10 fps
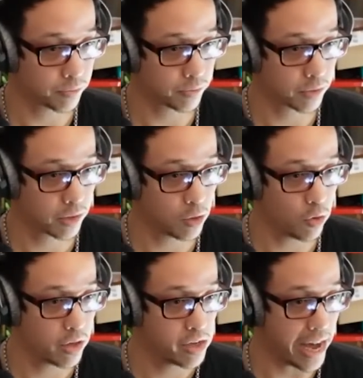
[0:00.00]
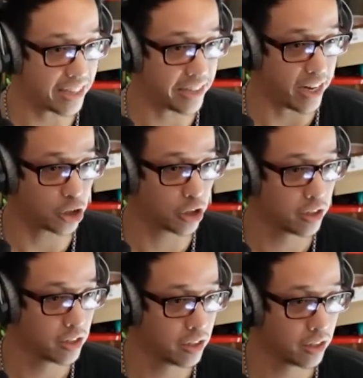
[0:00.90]
Oh, my God. haxdash.
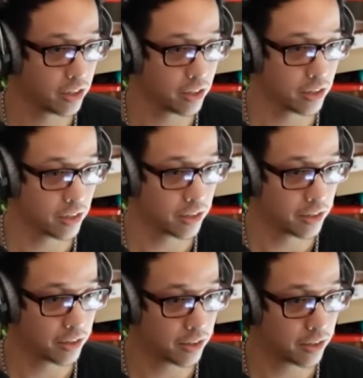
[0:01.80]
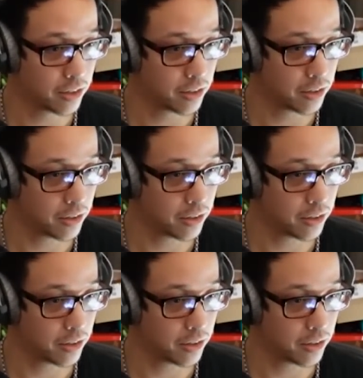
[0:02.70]
Oh,